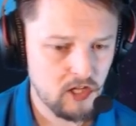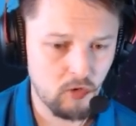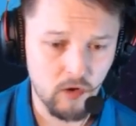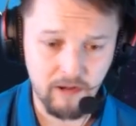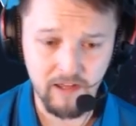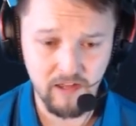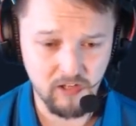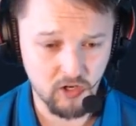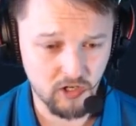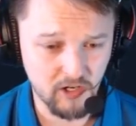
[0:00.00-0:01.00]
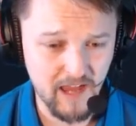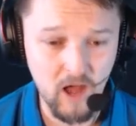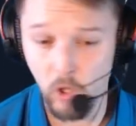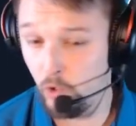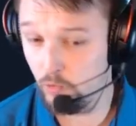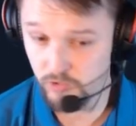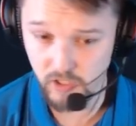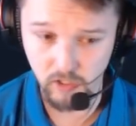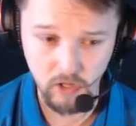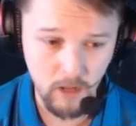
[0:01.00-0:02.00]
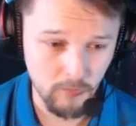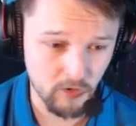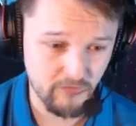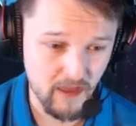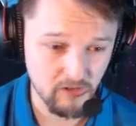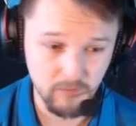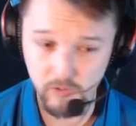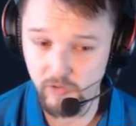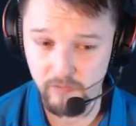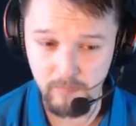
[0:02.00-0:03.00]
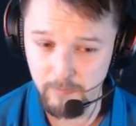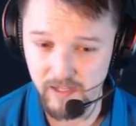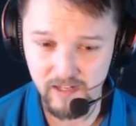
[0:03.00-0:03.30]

you want to your Calhouns are a lot more valuable than maybe